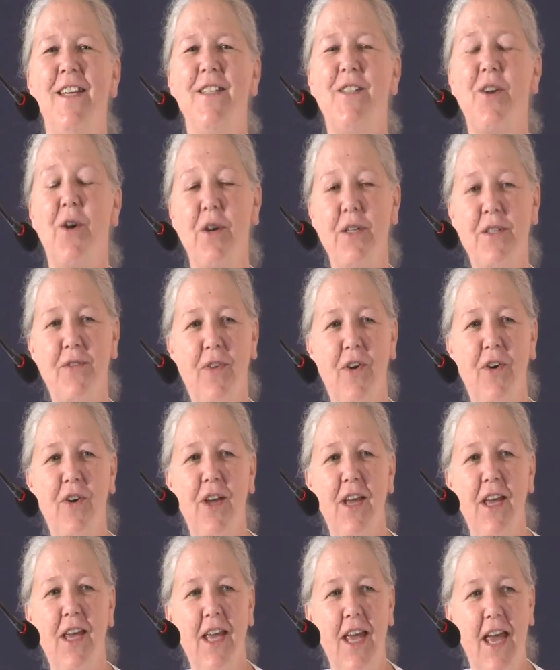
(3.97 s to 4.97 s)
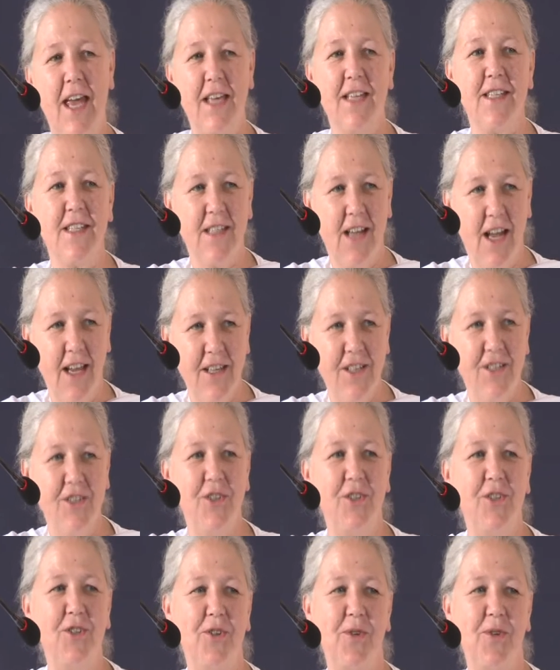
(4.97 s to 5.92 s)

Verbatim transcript: So I was very excited